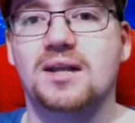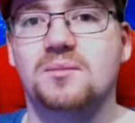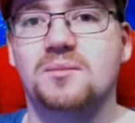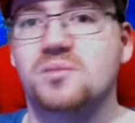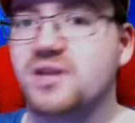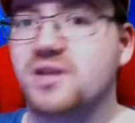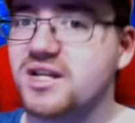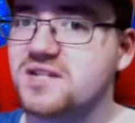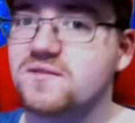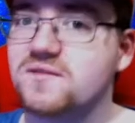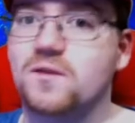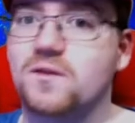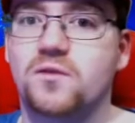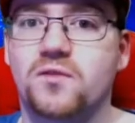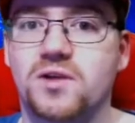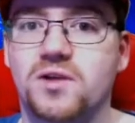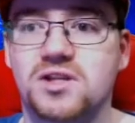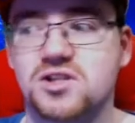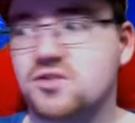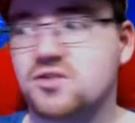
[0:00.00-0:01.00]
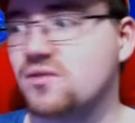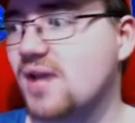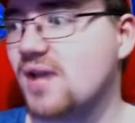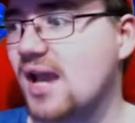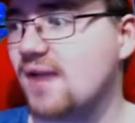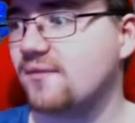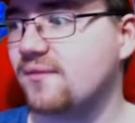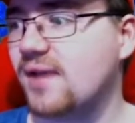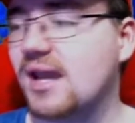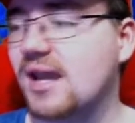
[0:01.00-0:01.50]
it, please feel free to
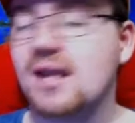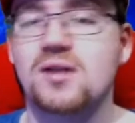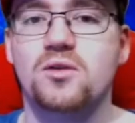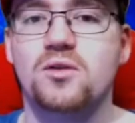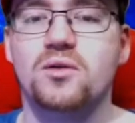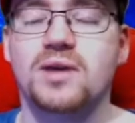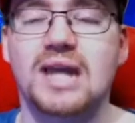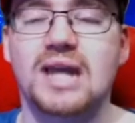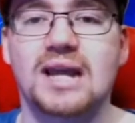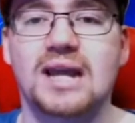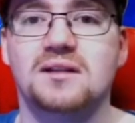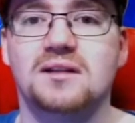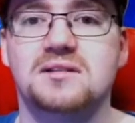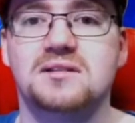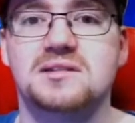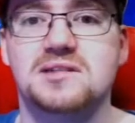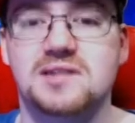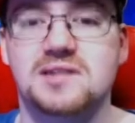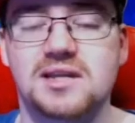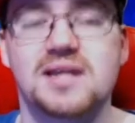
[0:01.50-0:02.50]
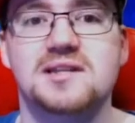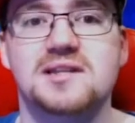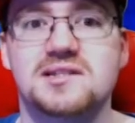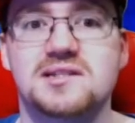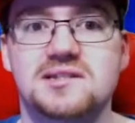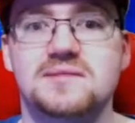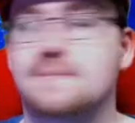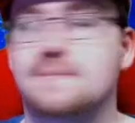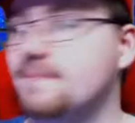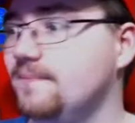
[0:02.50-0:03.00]
have a look at it. So
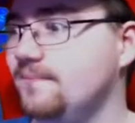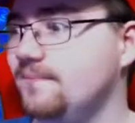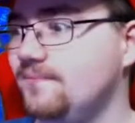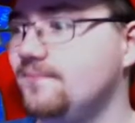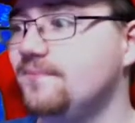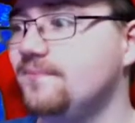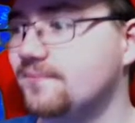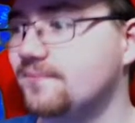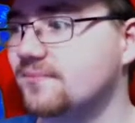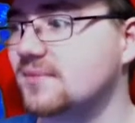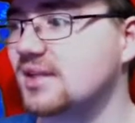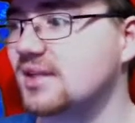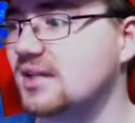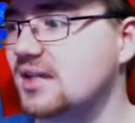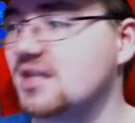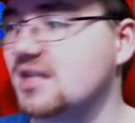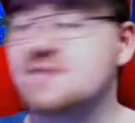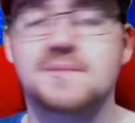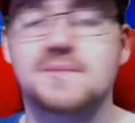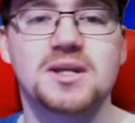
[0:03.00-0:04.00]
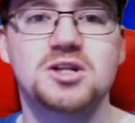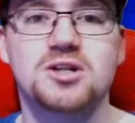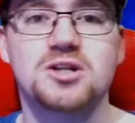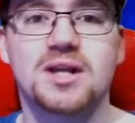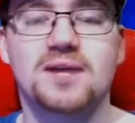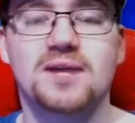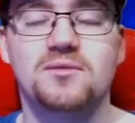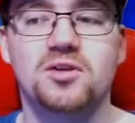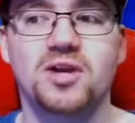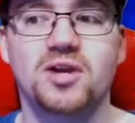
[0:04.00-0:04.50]
yes. Yes, make sure
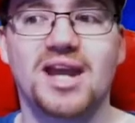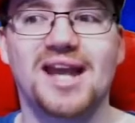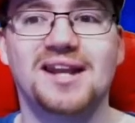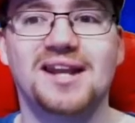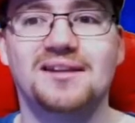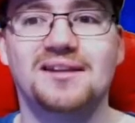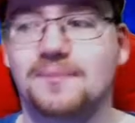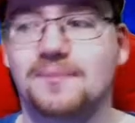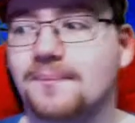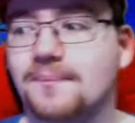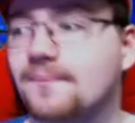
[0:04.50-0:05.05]
to have a look at it.